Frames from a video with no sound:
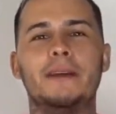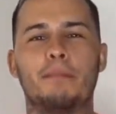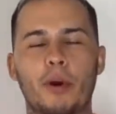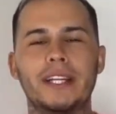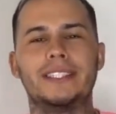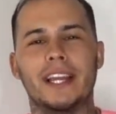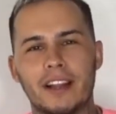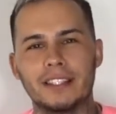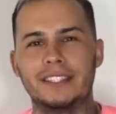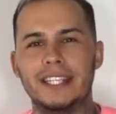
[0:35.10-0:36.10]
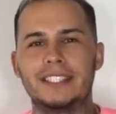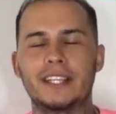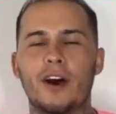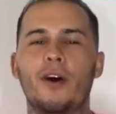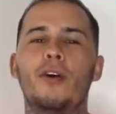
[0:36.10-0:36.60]
your boy Derek
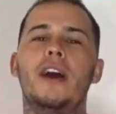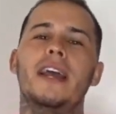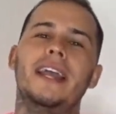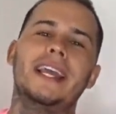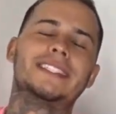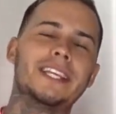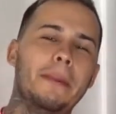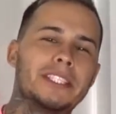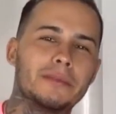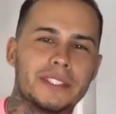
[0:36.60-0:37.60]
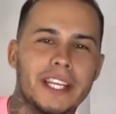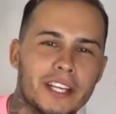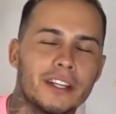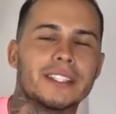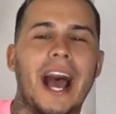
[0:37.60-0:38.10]
Deso, and send me some
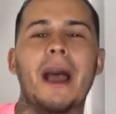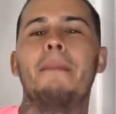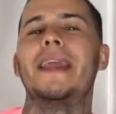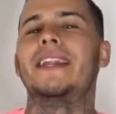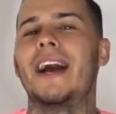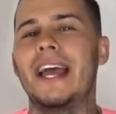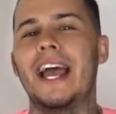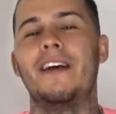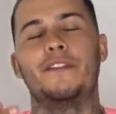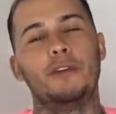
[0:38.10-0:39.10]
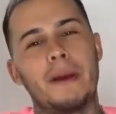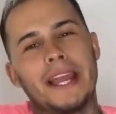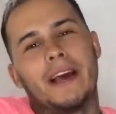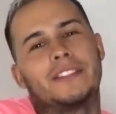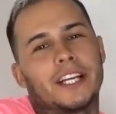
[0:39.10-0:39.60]
stickers I may not have. You might
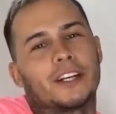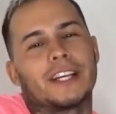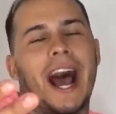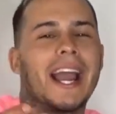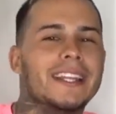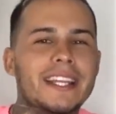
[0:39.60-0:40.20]
have stickers I